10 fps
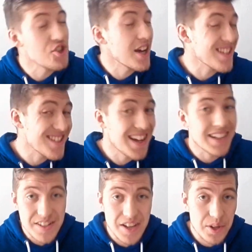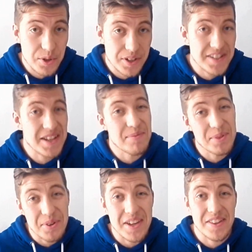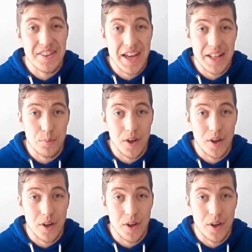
just not as accurate as I'm doing in that